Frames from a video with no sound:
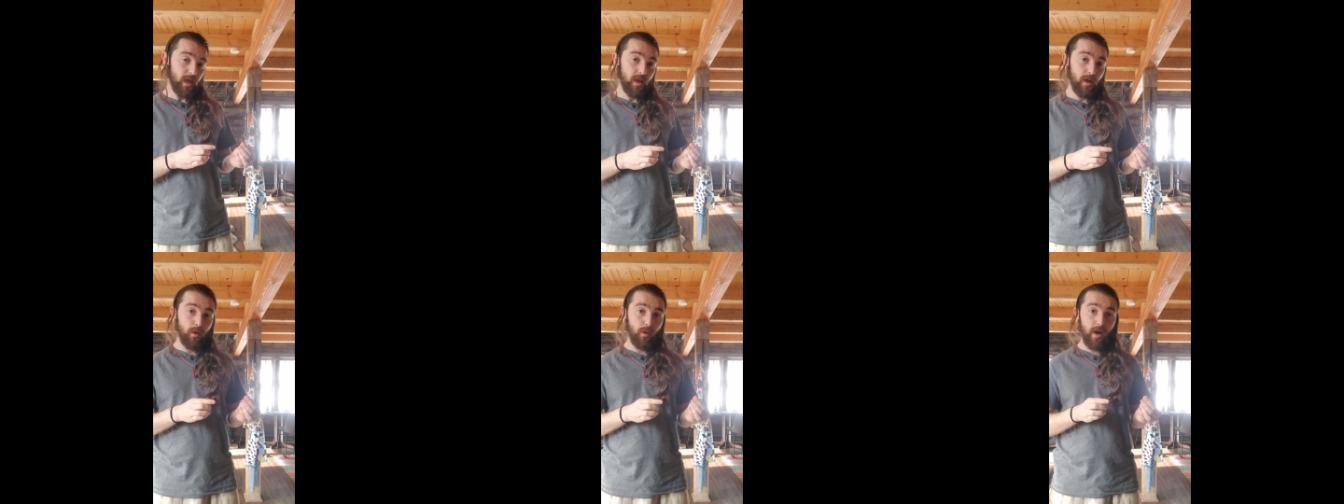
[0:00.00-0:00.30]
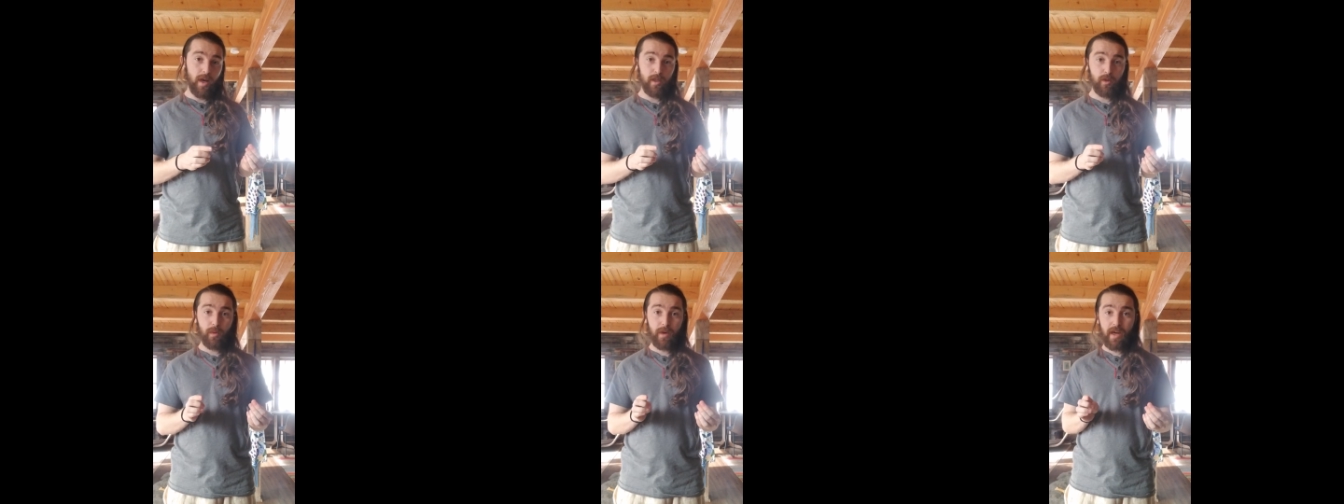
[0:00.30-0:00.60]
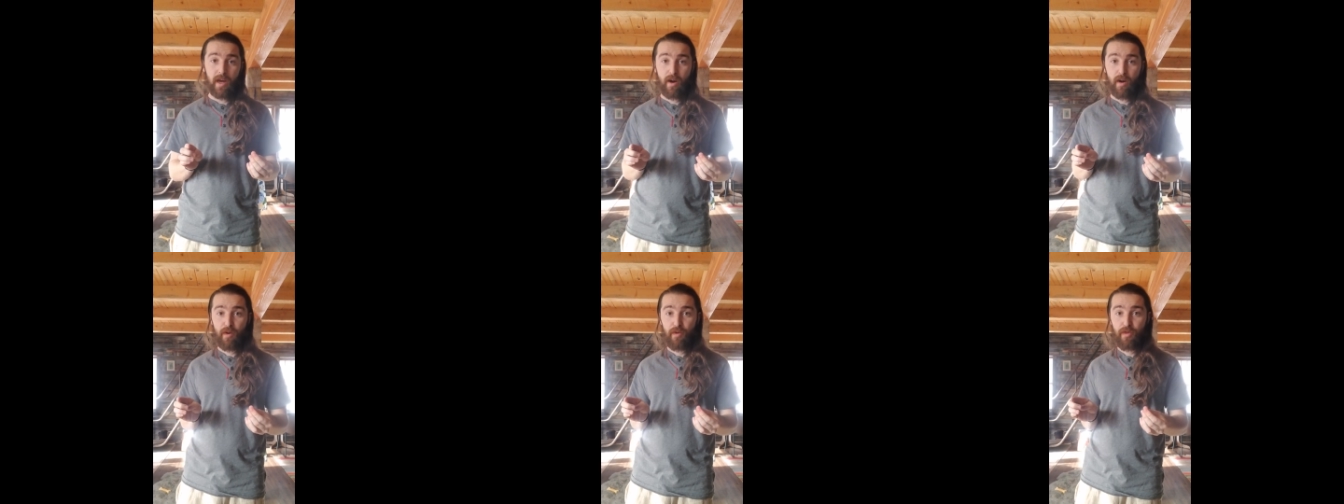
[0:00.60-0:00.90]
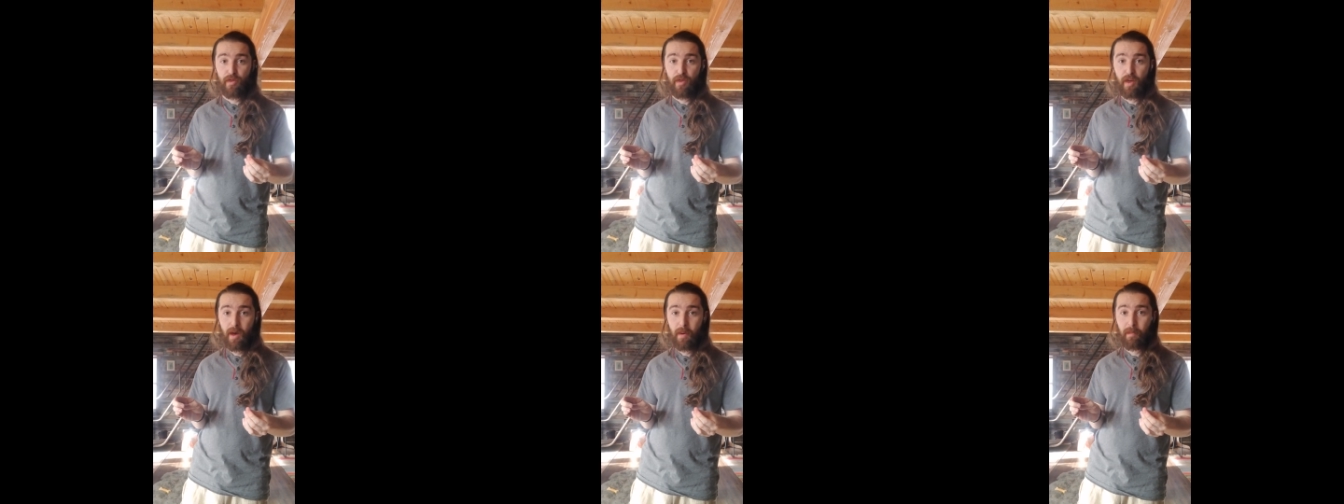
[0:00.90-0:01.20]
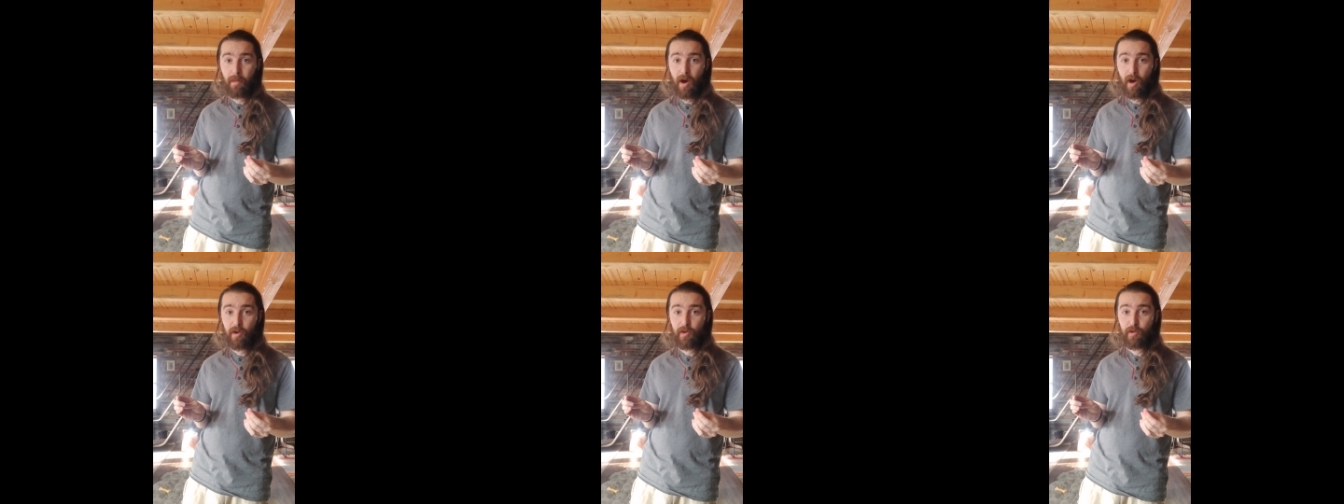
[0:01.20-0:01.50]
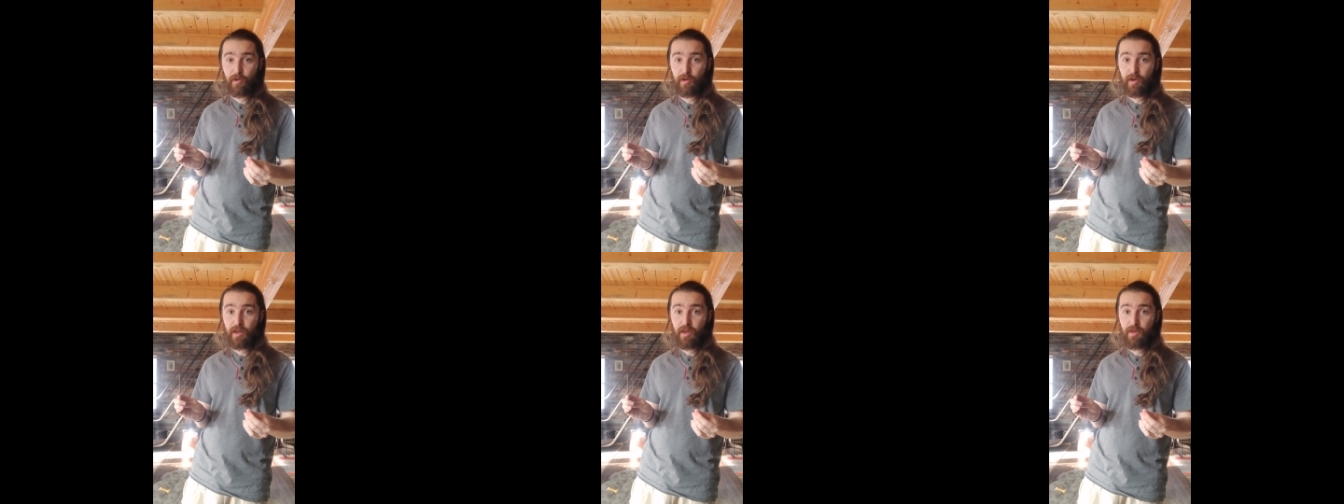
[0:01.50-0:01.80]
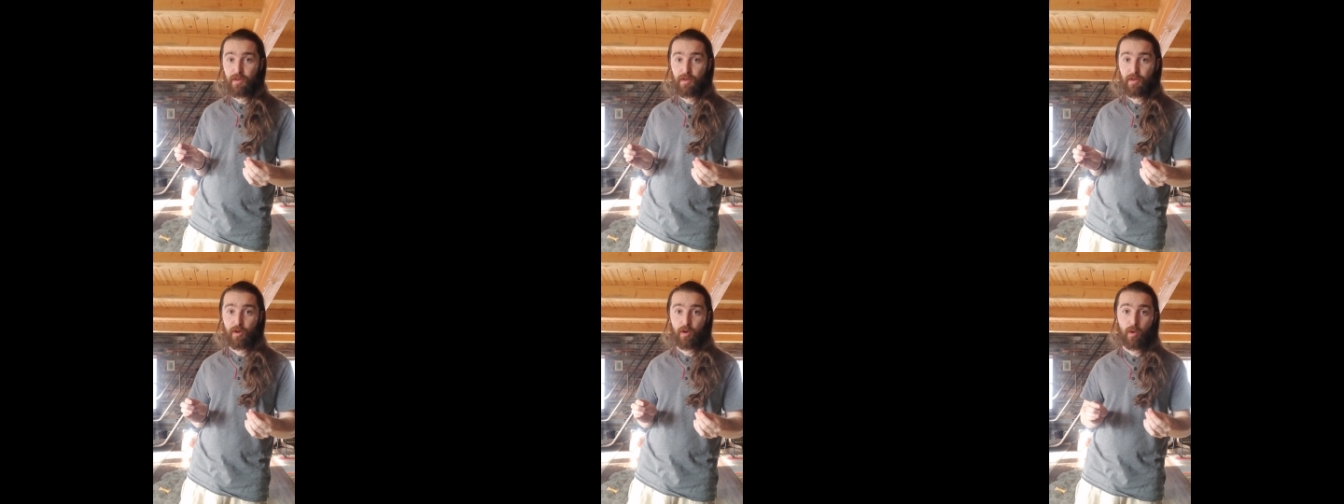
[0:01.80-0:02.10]
as we get our thumb
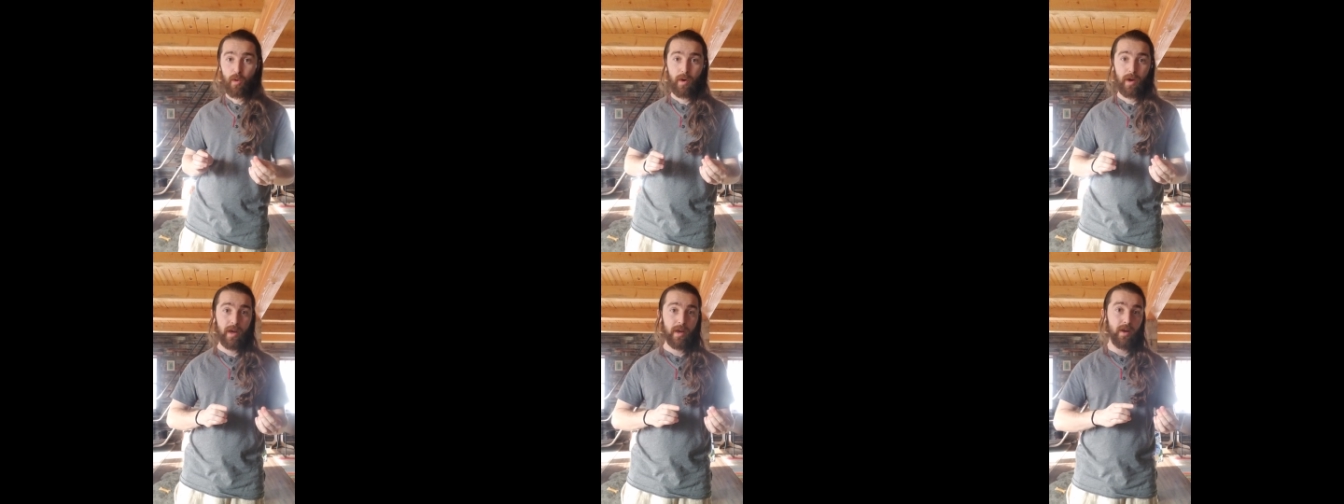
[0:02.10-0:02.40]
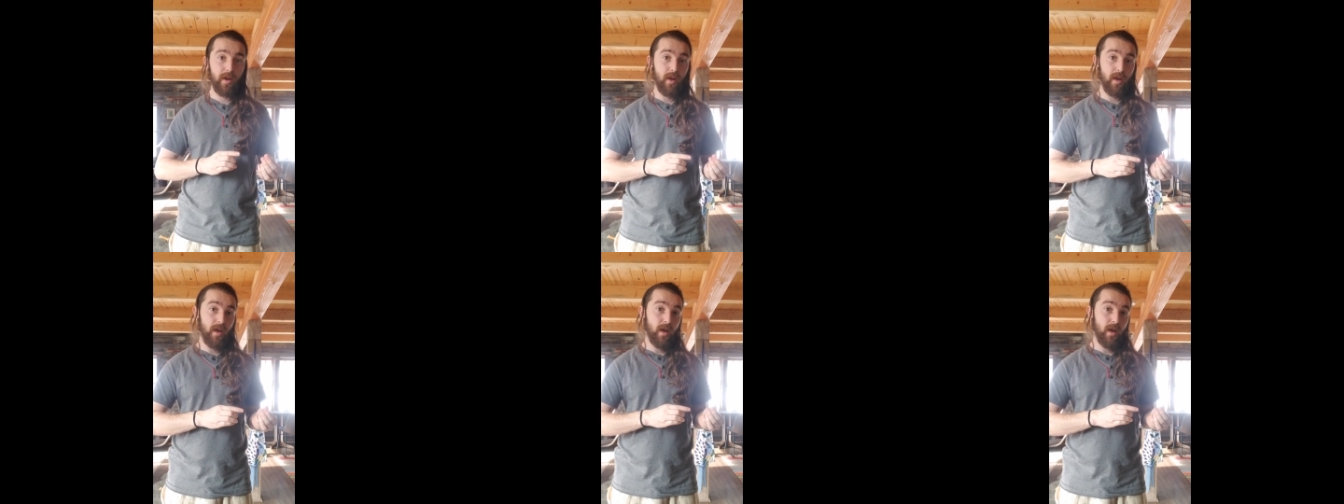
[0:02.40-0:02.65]
underneath the coin